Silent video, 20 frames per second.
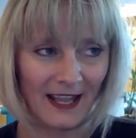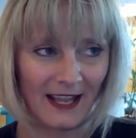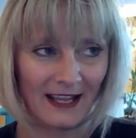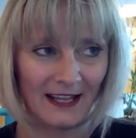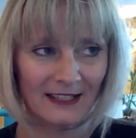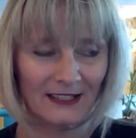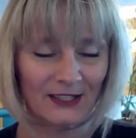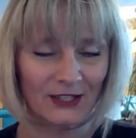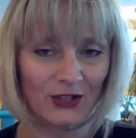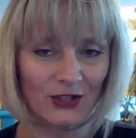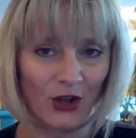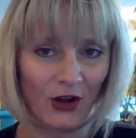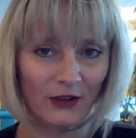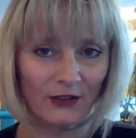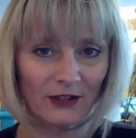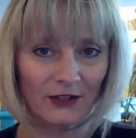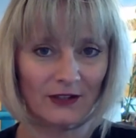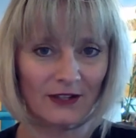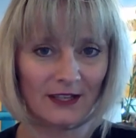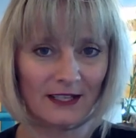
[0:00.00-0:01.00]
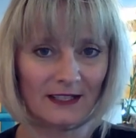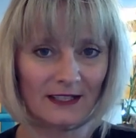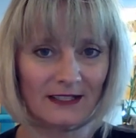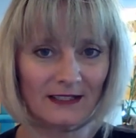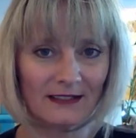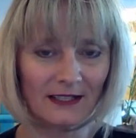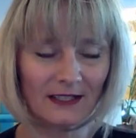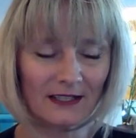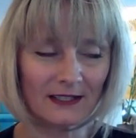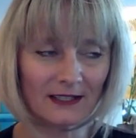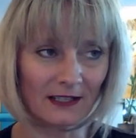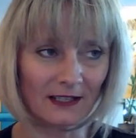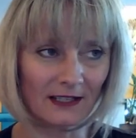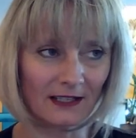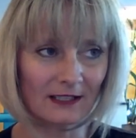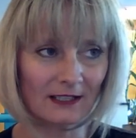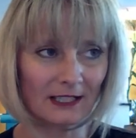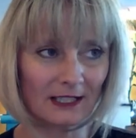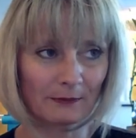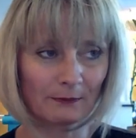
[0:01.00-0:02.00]
It's not this
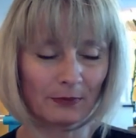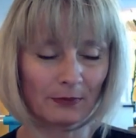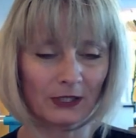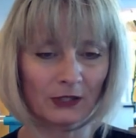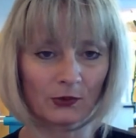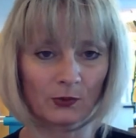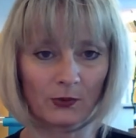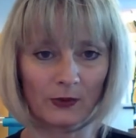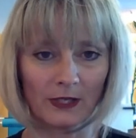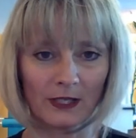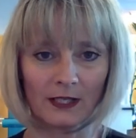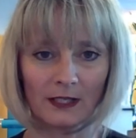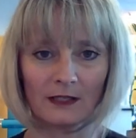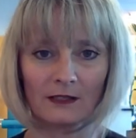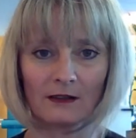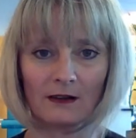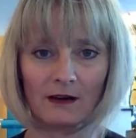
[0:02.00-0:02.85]
distance between